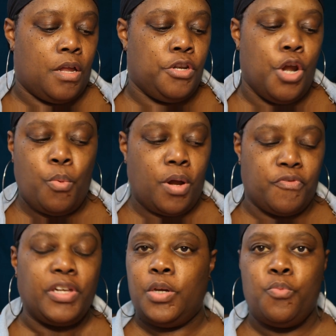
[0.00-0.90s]
one
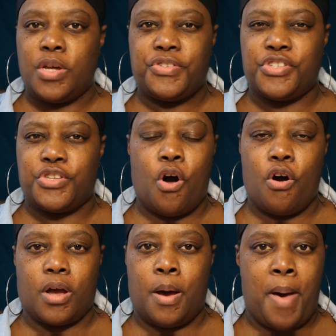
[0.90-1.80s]
really wants to
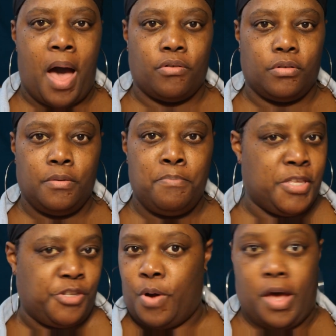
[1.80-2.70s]
talk about
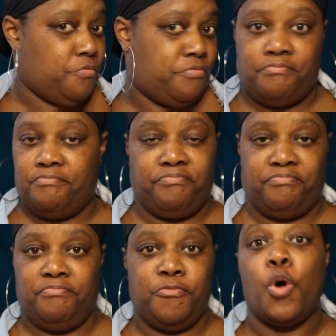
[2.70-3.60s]
mental health.
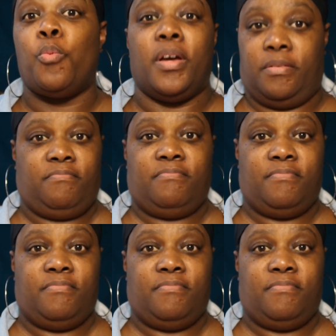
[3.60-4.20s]
No one.